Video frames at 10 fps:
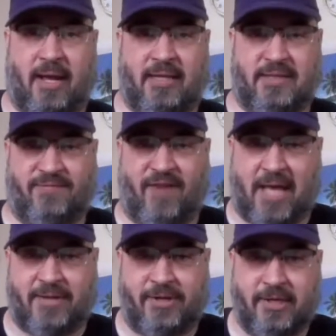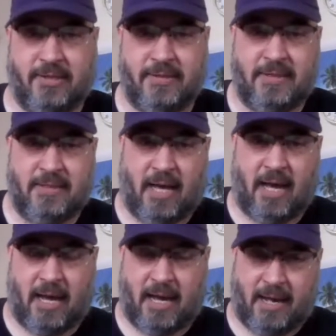his father,
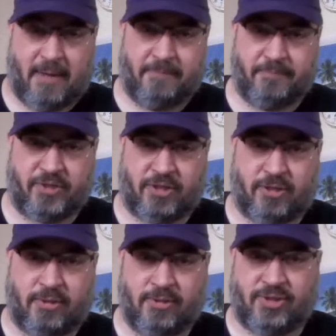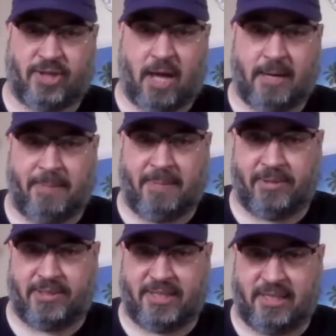uh, Scottie
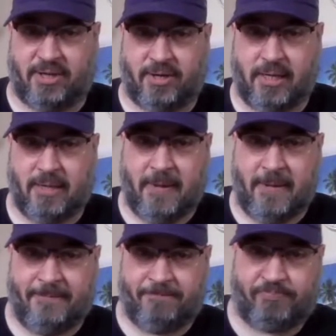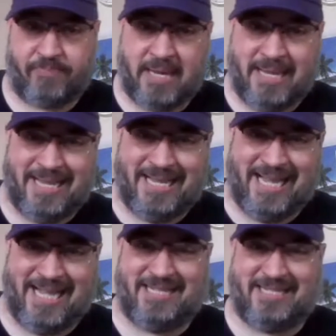Pippen Sr.,
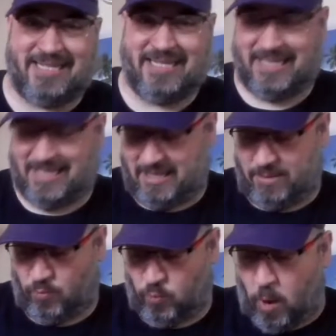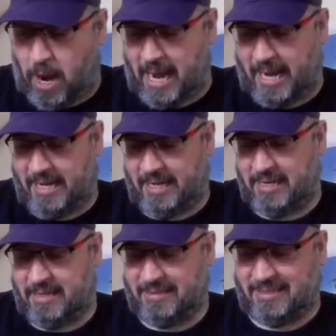is why
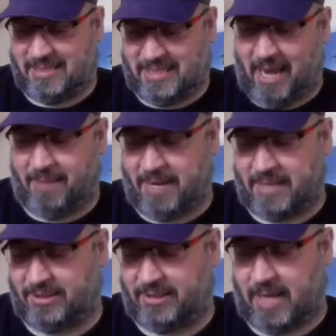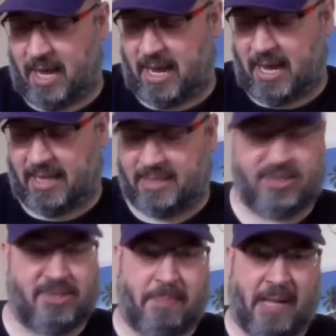the same as it's
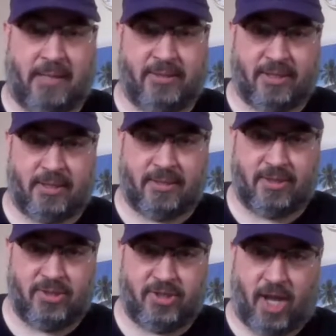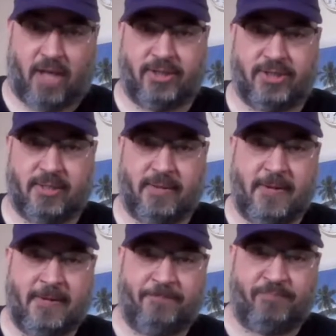spelled the sons
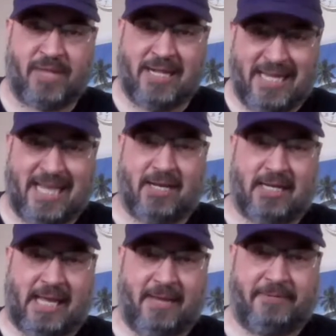legally.